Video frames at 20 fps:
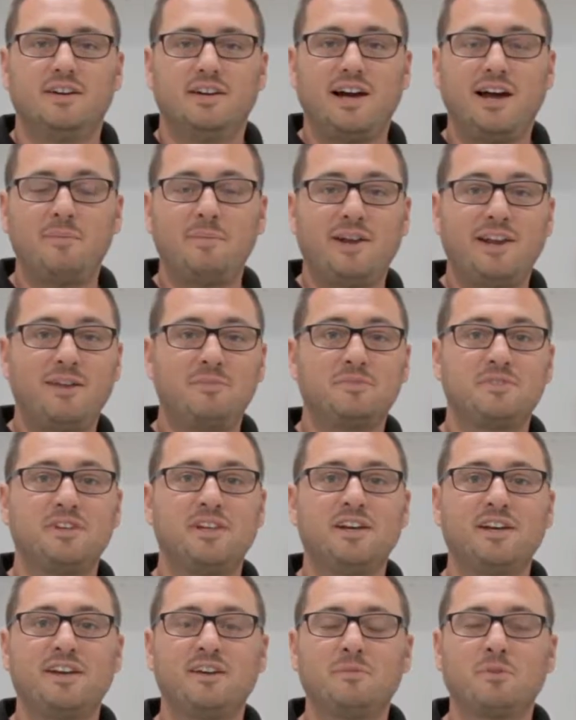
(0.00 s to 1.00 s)
Hi, my name's
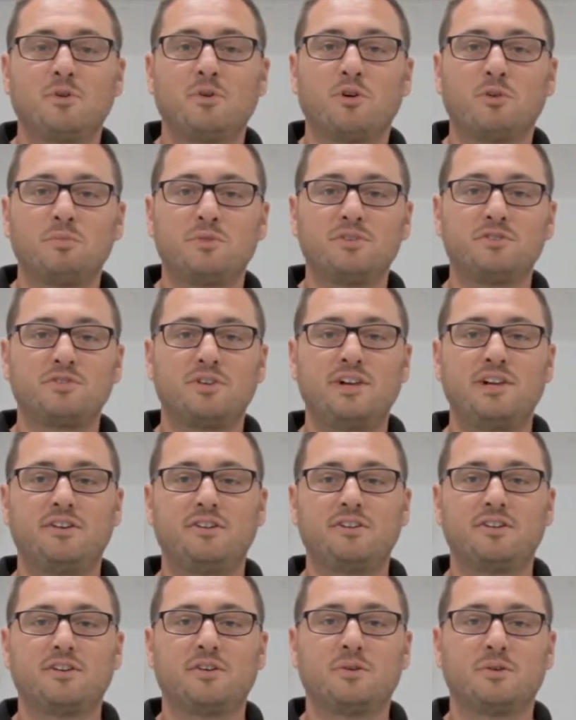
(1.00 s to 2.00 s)
Nick. I'm a corporate
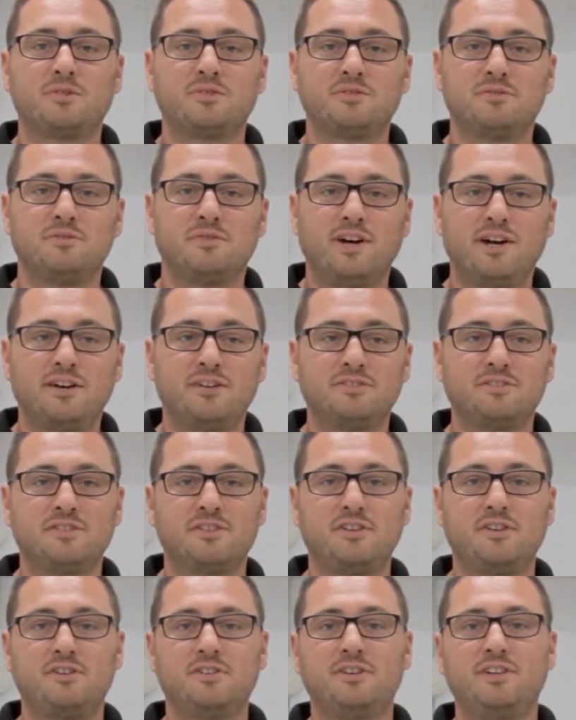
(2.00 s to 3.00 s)
trainer at Koorsen Fire and
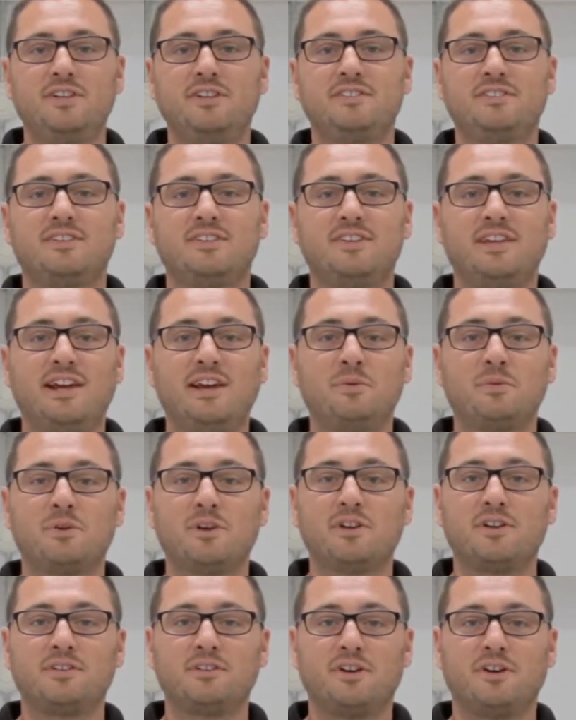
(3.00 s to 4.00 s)
Security. Today we're
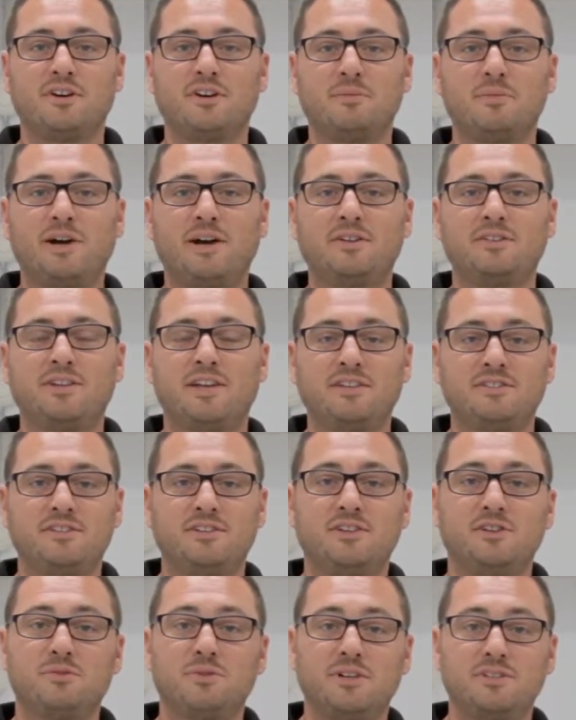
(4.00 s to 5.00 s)
going to talk about
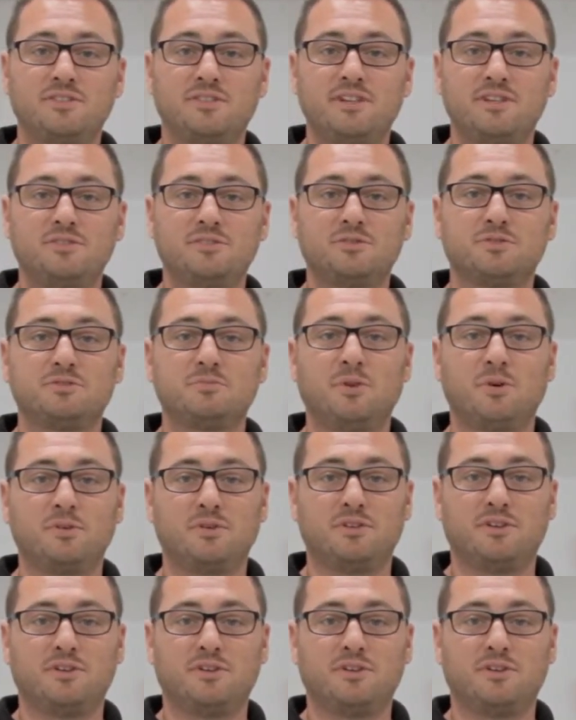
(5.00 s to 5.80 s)
testing your residential smoke